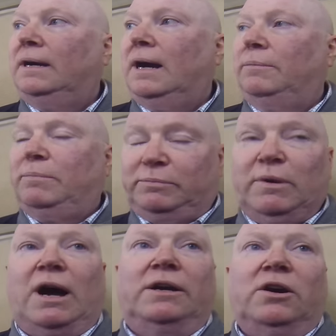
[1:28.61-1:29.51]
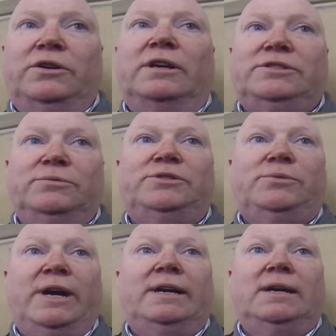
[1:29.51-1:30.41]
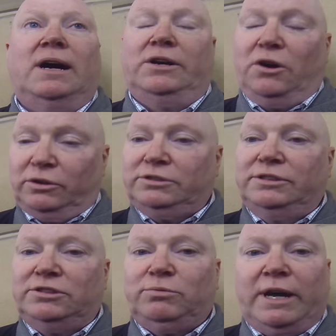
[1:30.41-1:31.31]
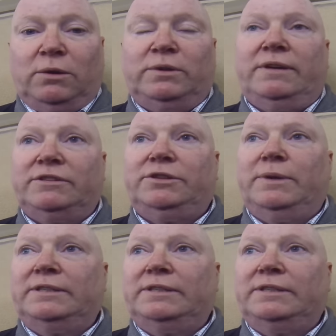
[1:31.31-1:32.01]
I, well, I, I, I know you won't. Swear, I honestly swear I will never do anything.